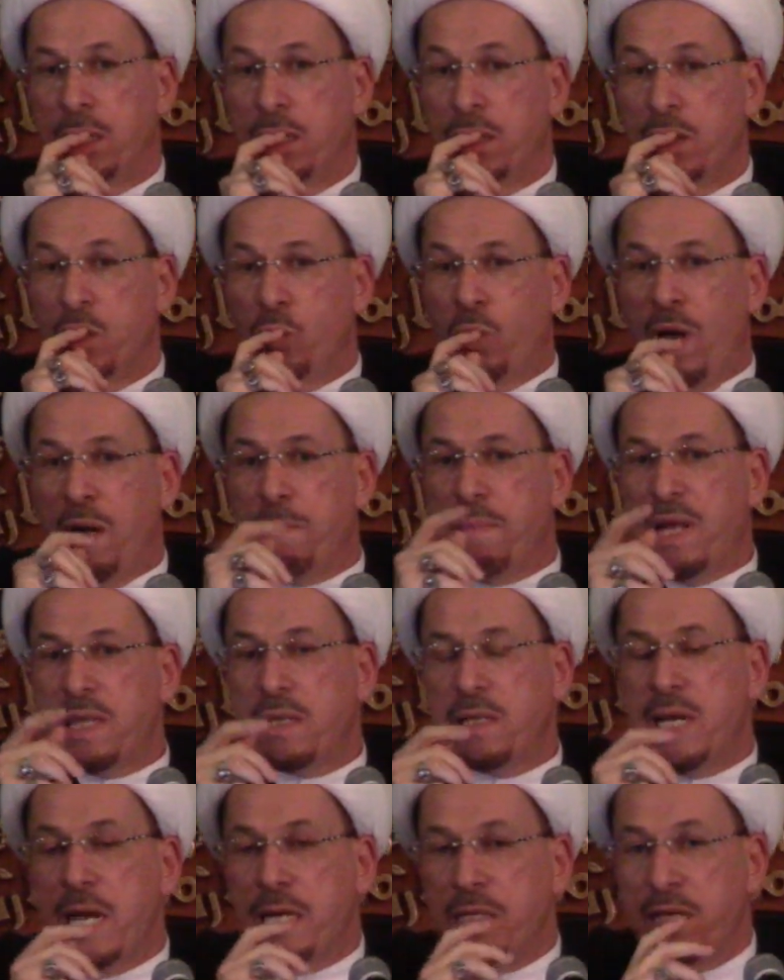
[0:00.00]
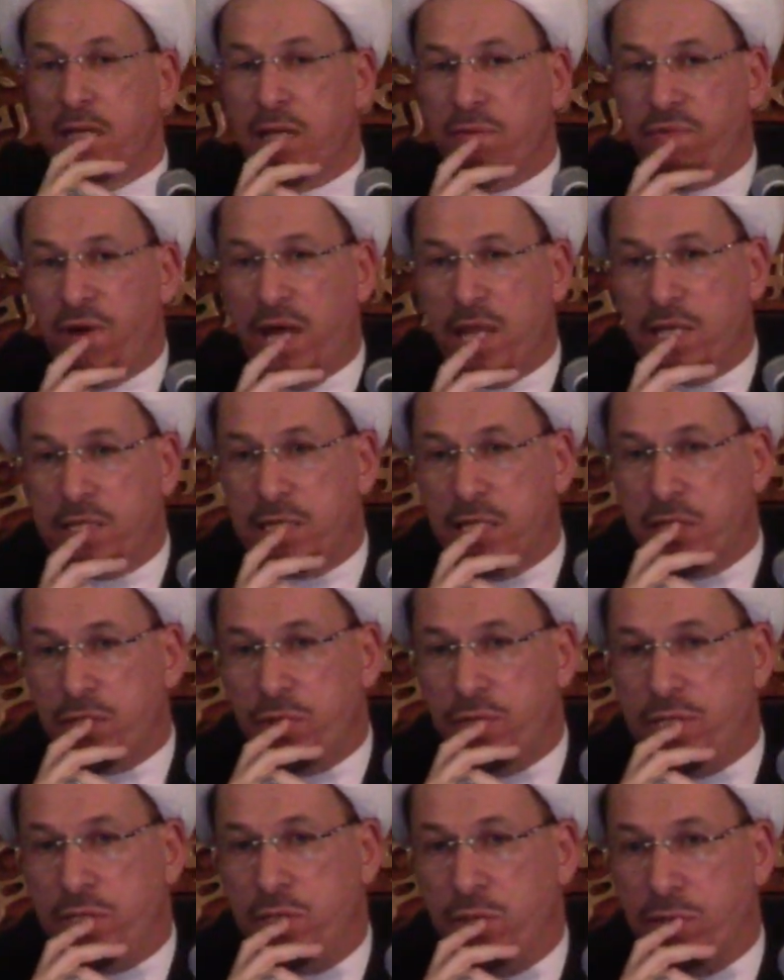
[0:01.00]
1 month later, the father says to
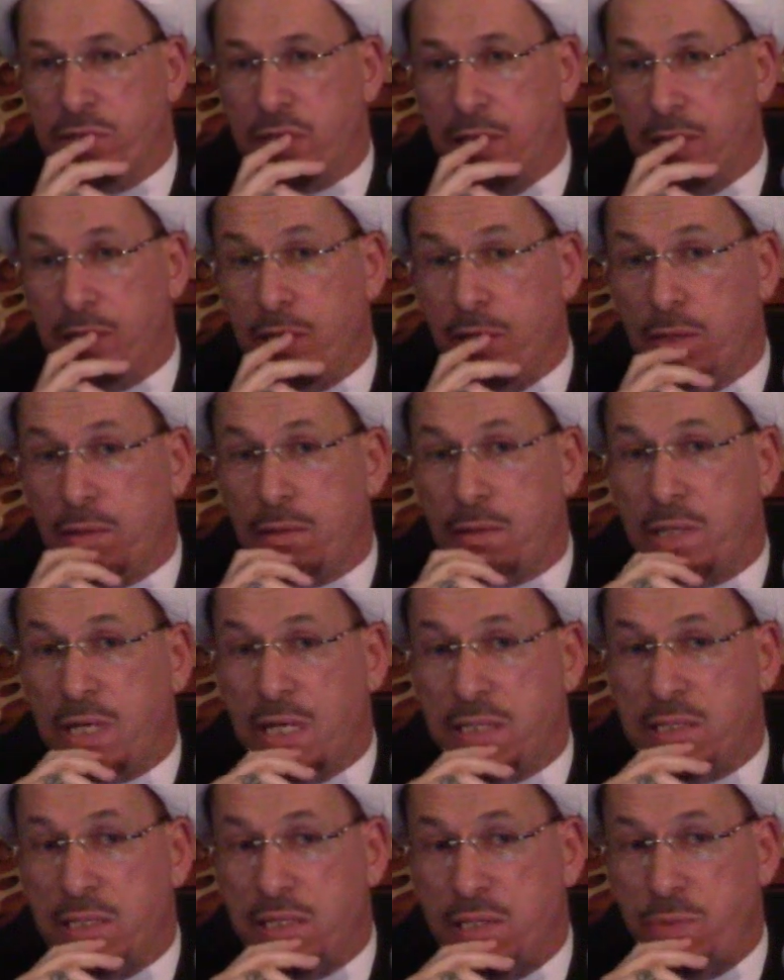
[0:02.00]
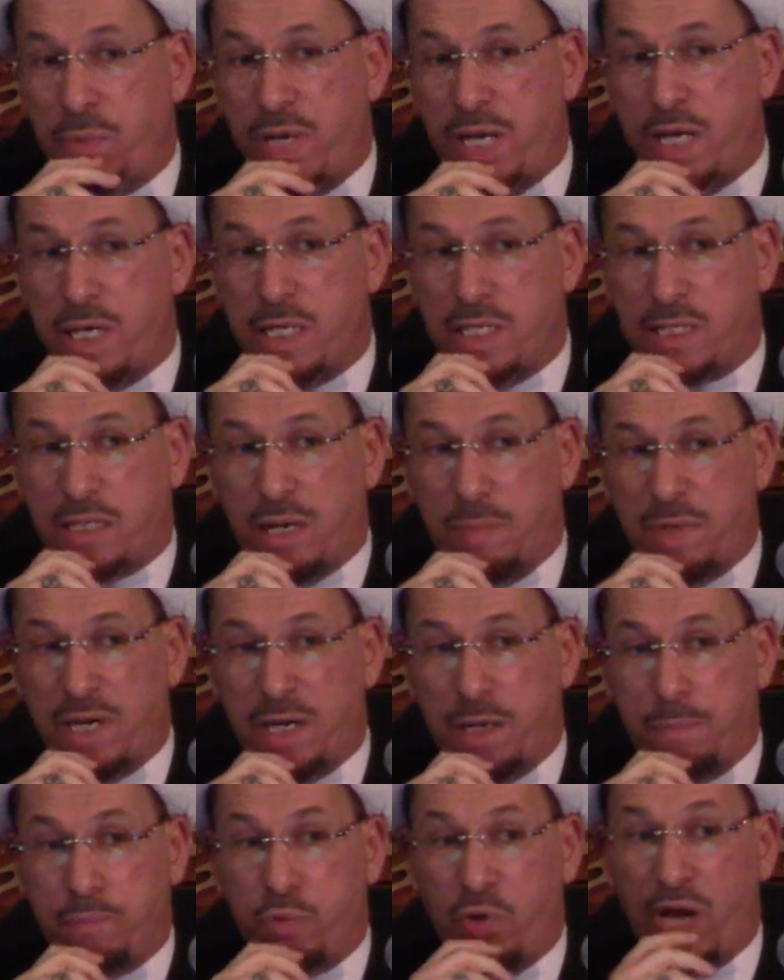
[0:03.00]
his daughter, your cousin's wedding is coming up.
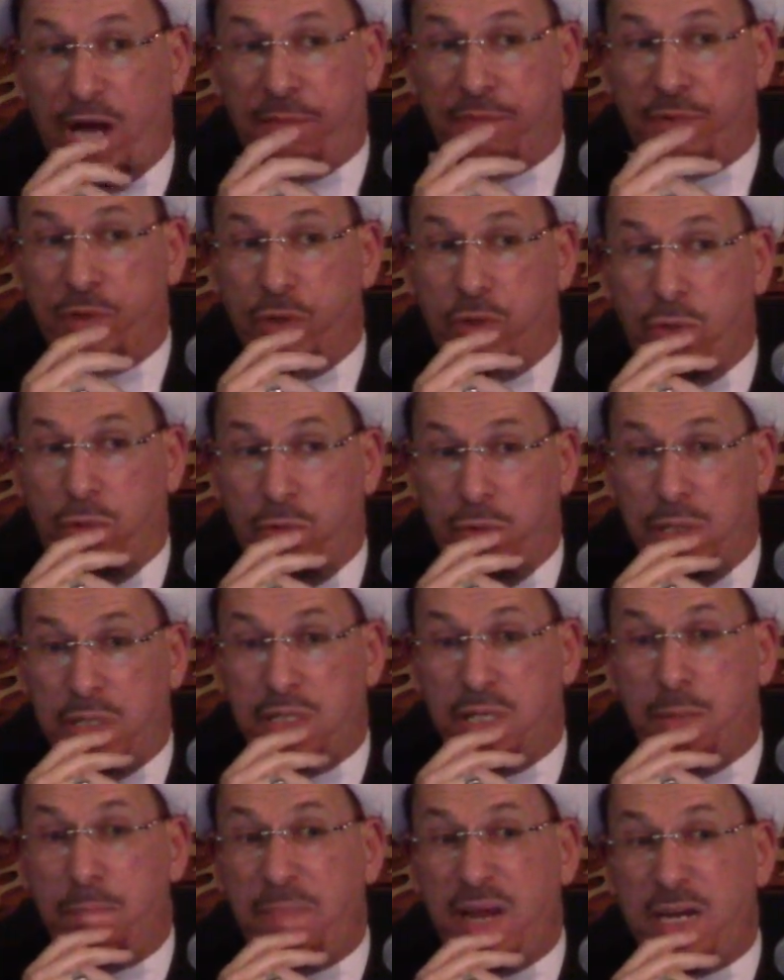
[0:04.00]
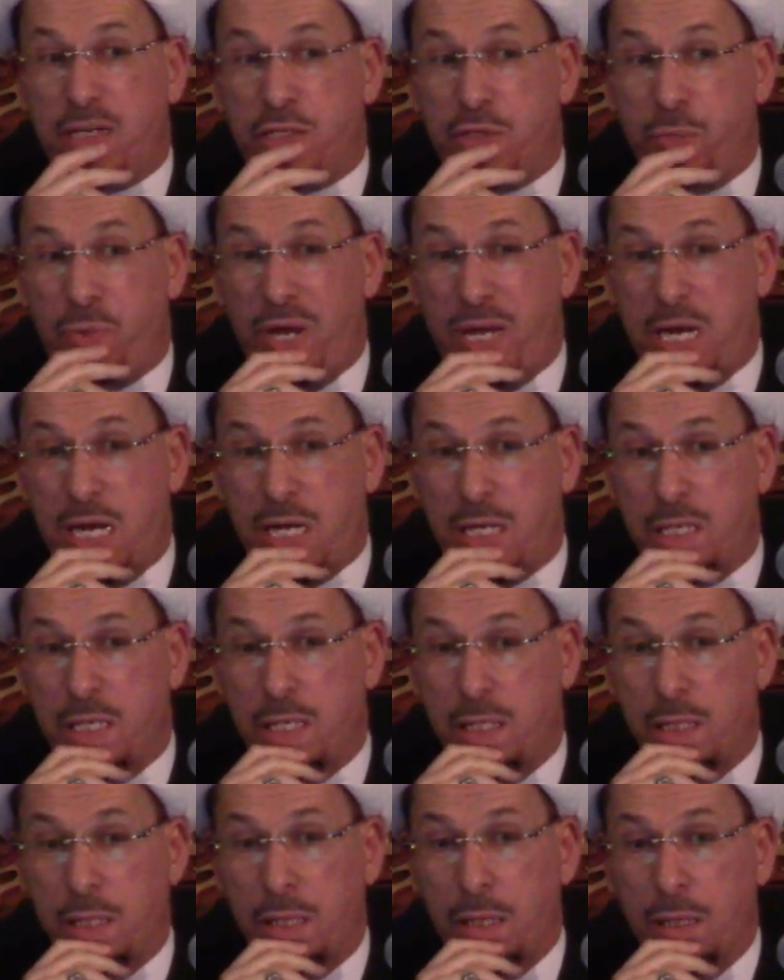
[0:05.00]
We have to go. It's a mixed wedding.
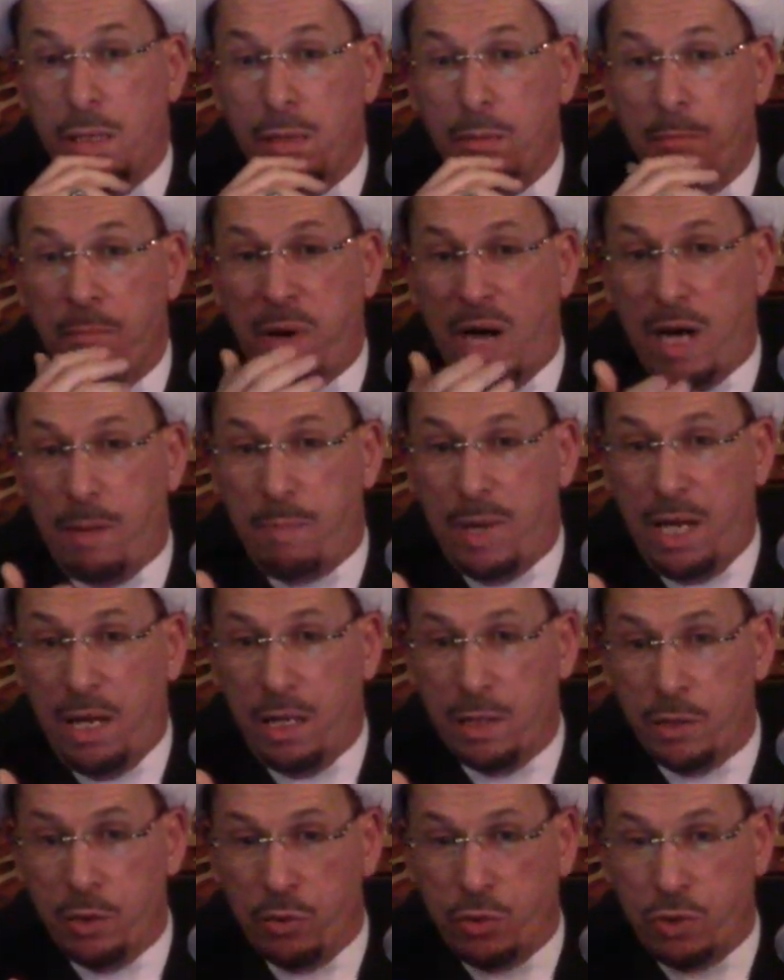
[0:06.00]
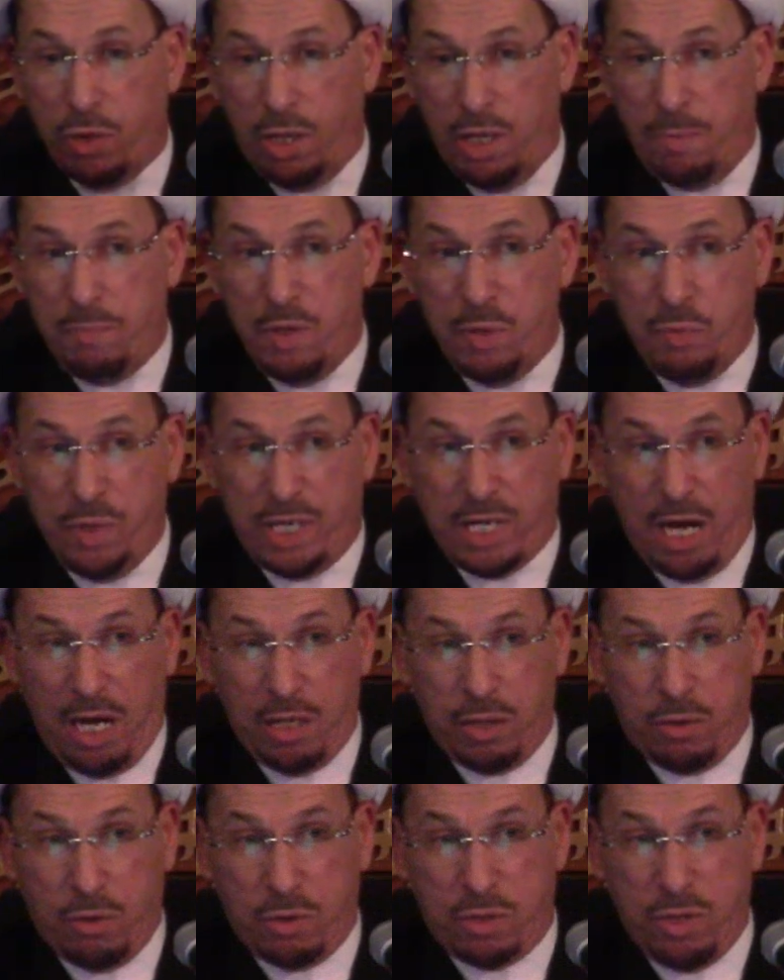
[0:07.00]
Baba, you told me we can't
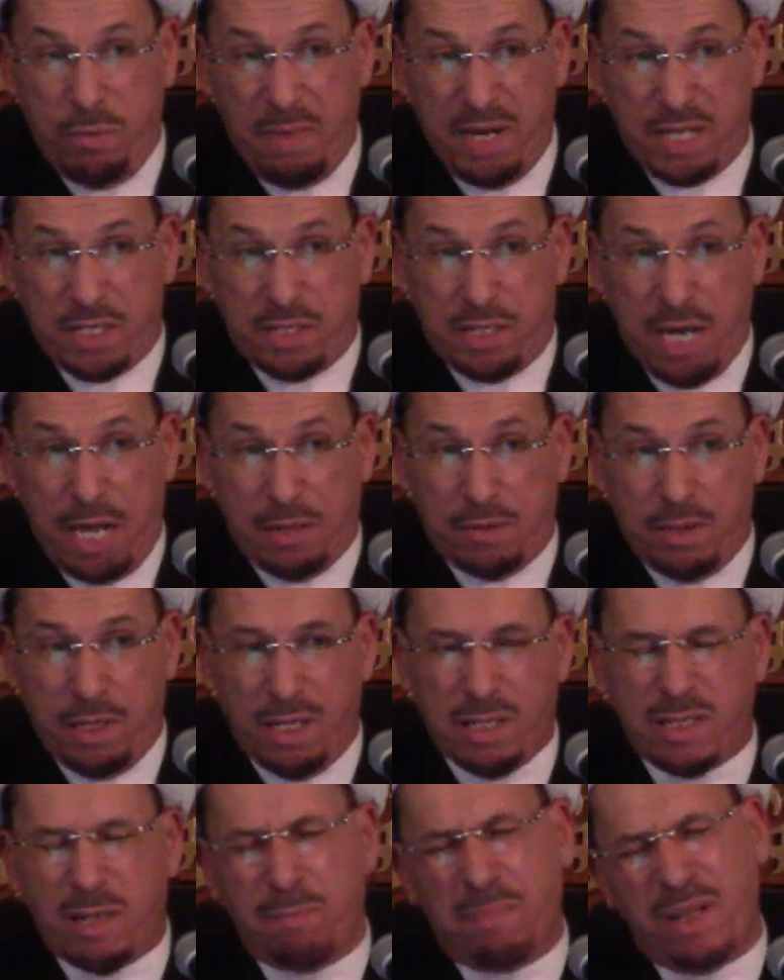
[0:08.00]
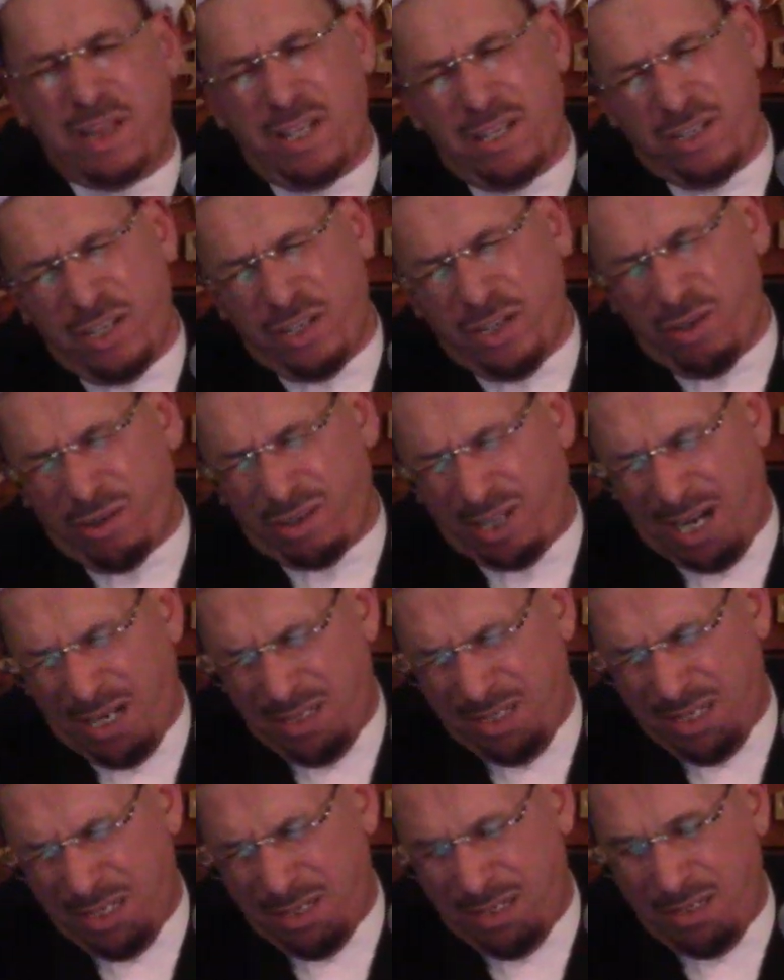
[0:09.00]
go to mixed gathering. He said, but this is your
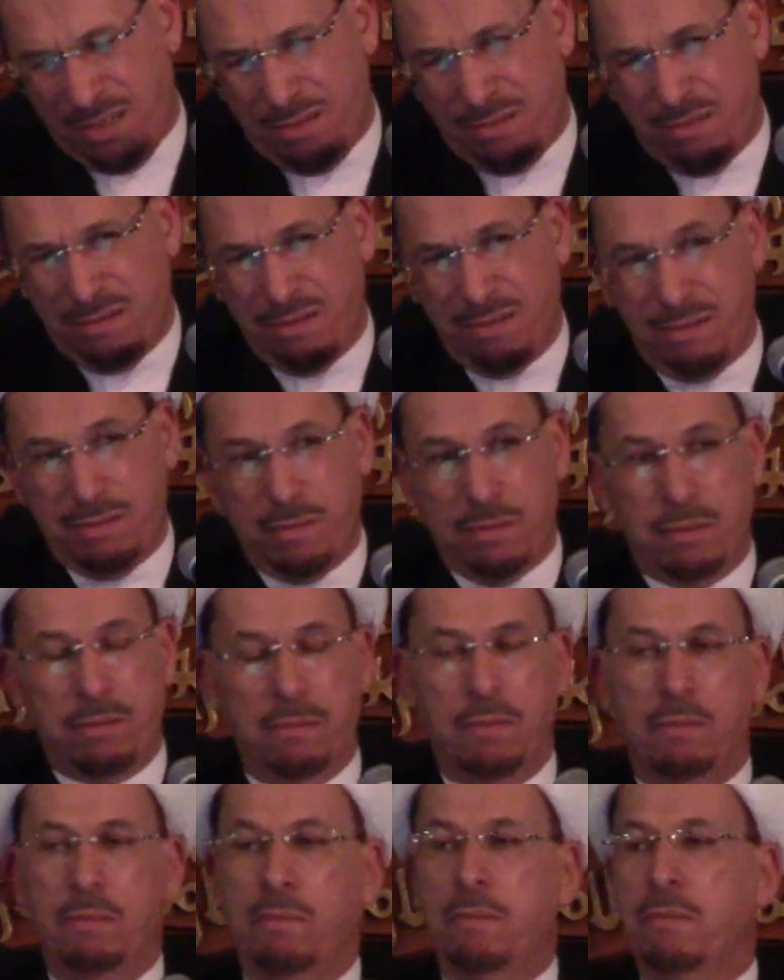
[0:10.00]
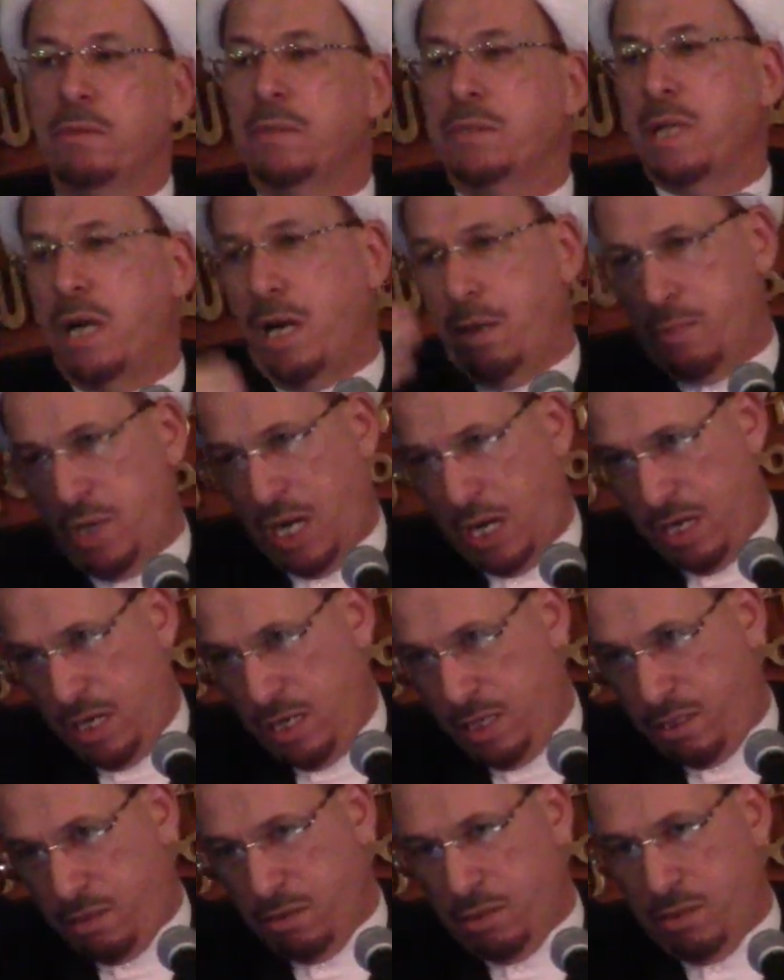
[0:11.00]
cousin. Salamun
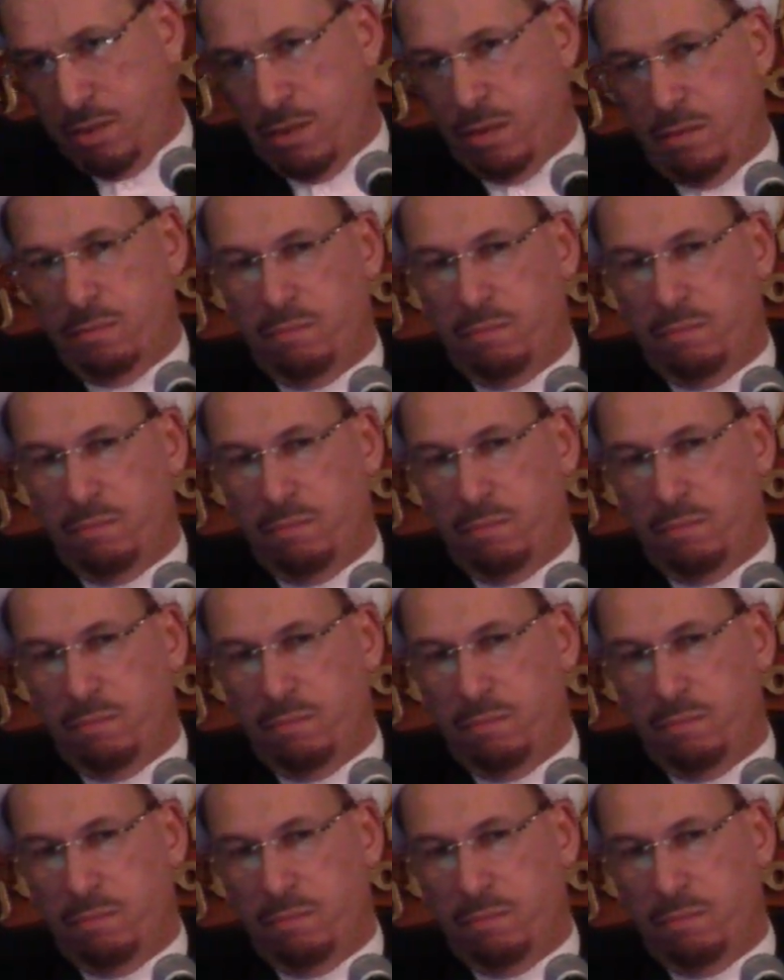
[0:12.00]
alaykum.